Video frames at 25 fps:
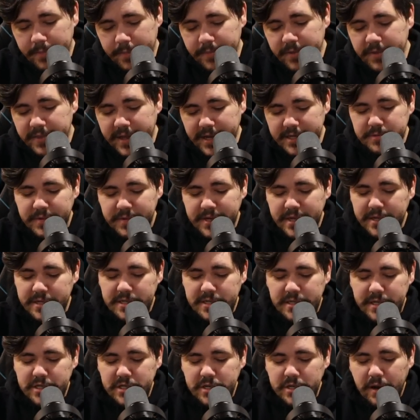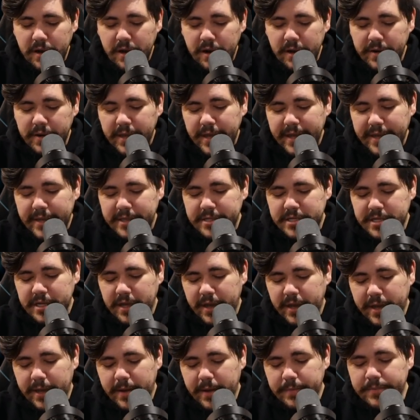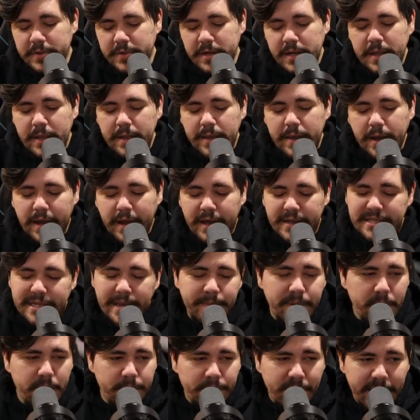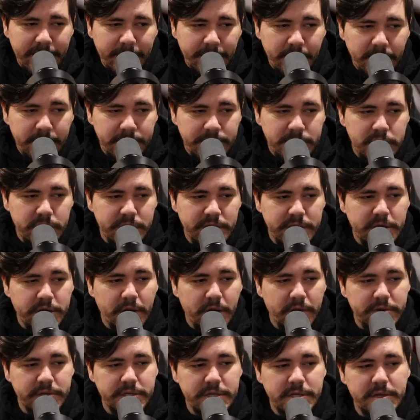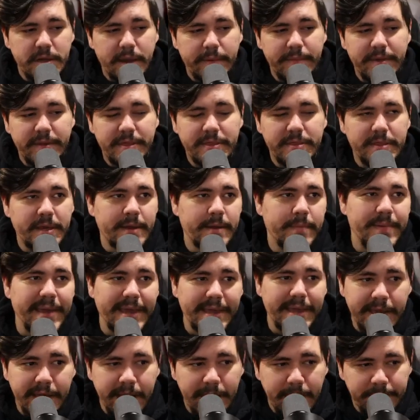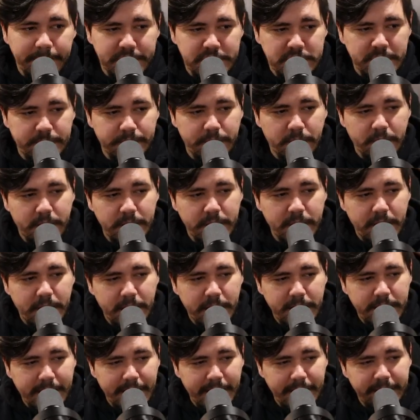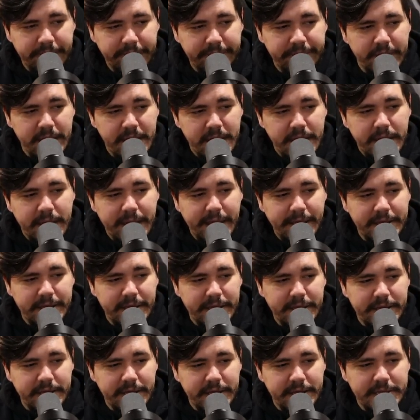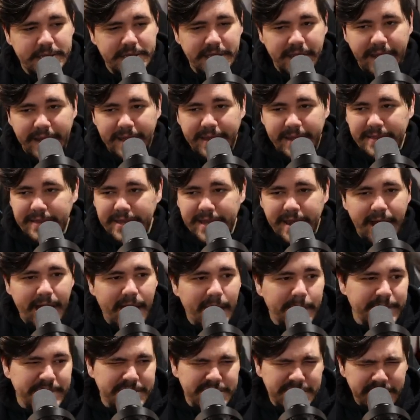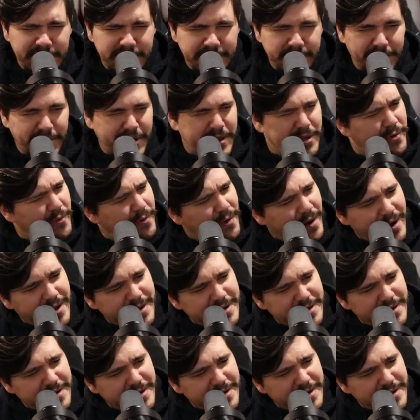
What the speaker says: That's because this card is a tempo breaker. So this goes, I mean, picking up a support card kind of is like the opposite of what you want to